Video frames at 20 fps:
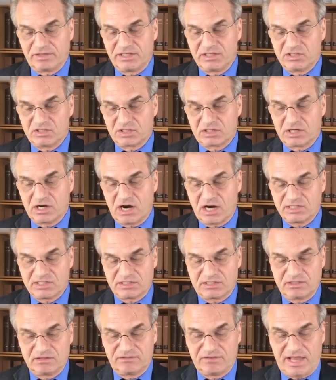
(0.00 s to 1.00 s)
is the
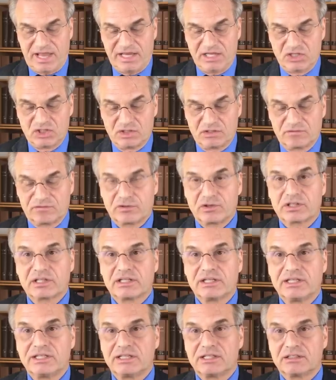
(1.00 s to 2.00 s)
causative agent for
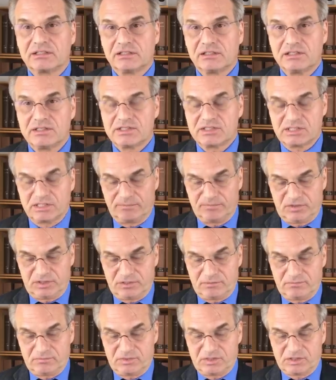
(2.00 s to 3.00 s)
clinical
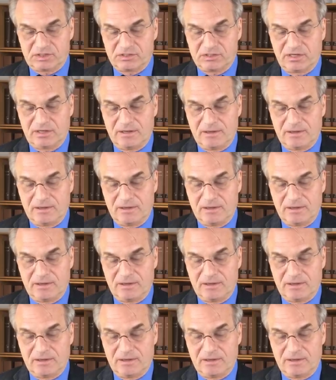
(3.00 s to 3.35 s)
symptoms.